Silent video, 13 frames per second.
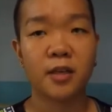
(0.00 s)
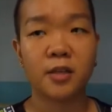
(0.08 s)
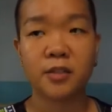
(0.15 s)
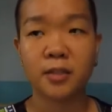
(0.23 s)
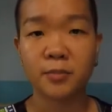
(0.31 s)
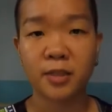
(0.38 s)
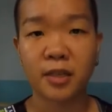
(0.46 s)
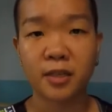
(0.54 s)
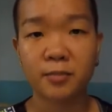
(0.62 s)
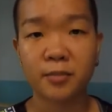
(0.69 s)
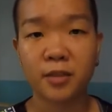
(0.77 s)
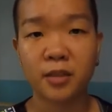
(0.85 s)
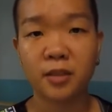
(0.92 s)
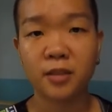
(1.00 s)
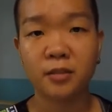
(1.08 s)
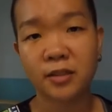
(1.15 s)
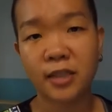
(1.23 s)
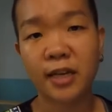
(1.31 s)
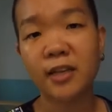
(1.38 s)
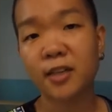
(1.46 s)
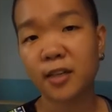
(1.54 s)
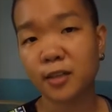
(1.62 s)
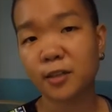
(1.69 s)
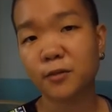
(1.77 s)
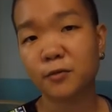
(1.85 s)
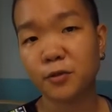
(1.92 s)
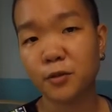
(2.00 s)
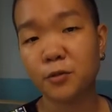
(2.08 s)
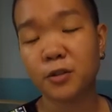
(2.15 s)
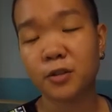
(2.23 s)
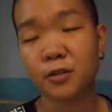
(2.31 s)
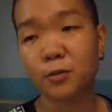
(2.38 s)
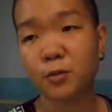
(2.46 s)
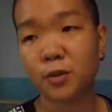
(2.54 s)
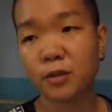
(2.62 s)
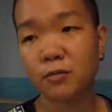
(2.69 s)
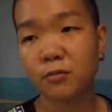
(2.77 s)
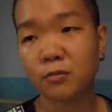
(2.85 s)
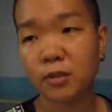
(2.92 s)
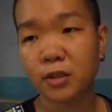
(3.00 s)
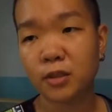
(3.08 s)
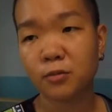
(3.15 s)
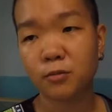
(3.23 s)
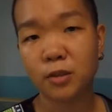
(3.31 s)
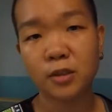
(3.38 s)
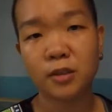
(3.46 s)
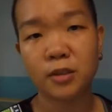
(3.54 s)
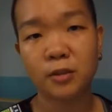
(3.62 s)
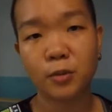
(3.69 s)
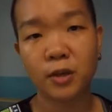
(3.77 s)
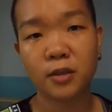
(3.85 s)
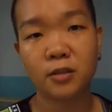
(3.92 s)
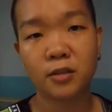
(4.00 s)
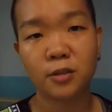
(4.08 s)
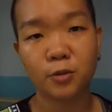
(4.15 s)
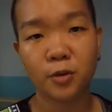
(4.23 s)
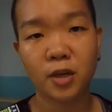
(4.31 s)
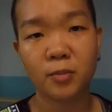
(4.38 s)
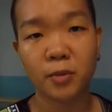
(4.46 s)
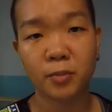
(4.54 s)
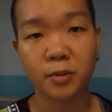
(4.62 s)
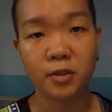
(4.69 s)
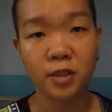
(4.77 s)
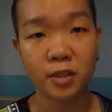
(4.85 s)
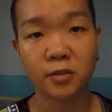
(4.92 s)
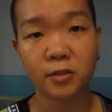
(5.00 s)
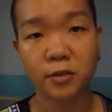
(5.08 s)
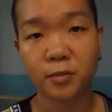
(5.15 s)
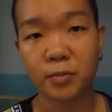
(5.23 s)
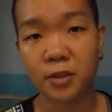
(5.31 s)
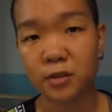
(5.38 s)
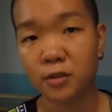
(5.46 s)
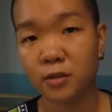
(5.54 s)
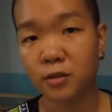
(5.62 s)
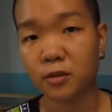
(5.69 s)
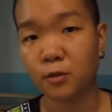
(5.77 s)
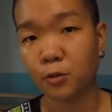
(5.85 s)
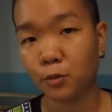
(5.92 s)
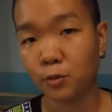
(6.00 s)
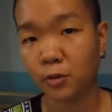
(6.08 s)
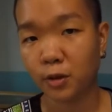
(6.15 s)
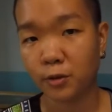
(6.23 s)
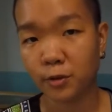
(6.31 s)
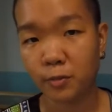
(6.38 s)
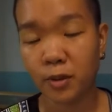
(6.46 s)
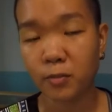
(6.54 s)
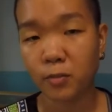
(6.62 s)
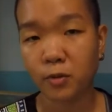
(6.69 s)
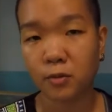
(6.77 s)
Sometimes it can get confusing when we really want to describe a particular species to other people.